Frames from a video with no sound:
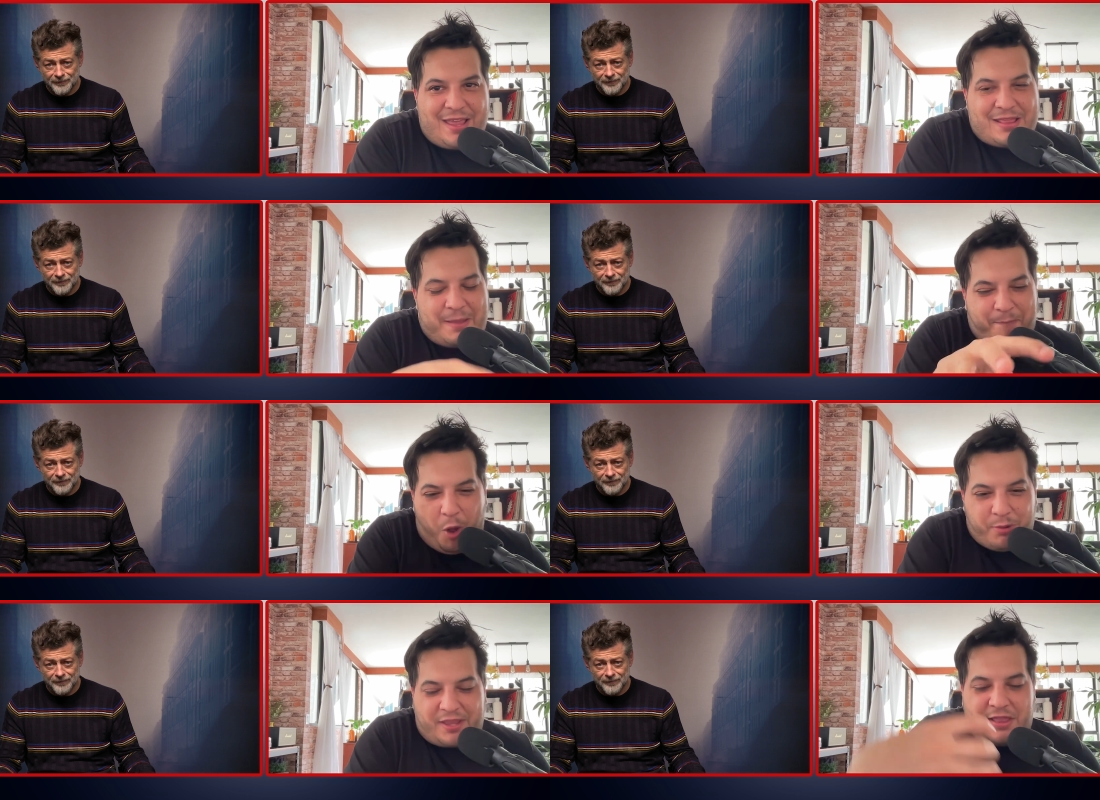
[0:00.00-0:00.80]
Speaker 1: the
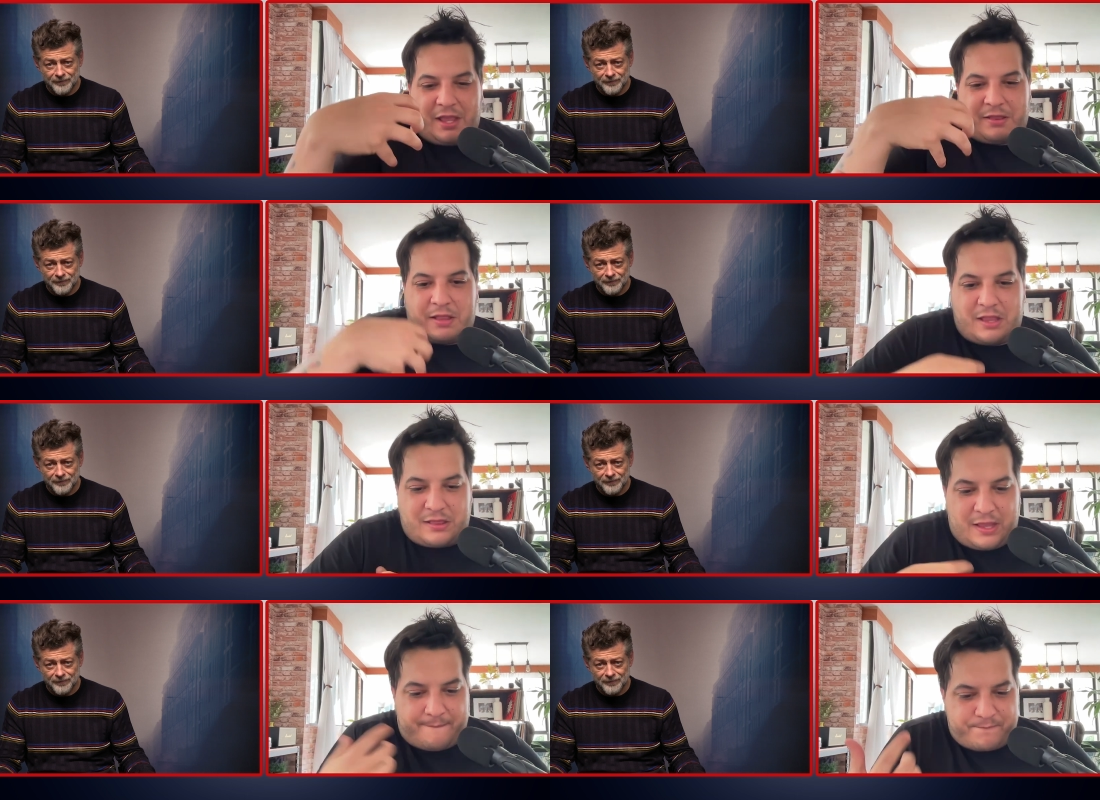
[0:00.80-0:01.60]
public the the,
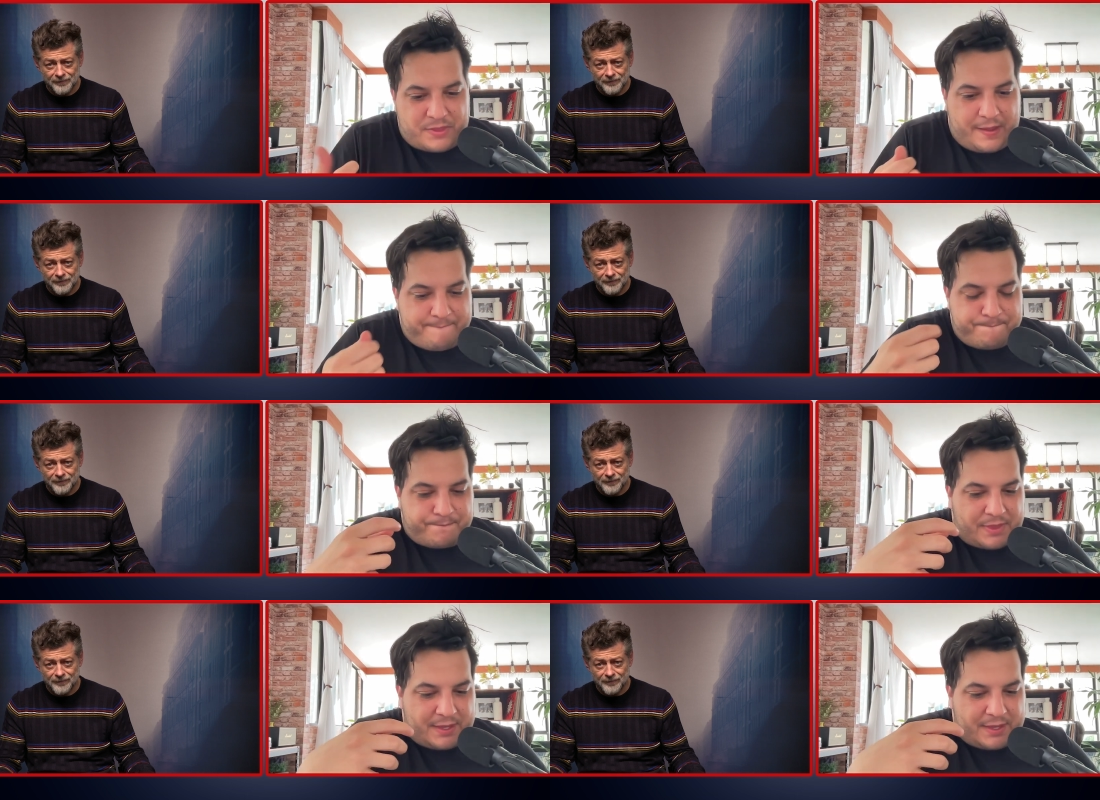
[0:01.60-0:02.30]
the, the mm,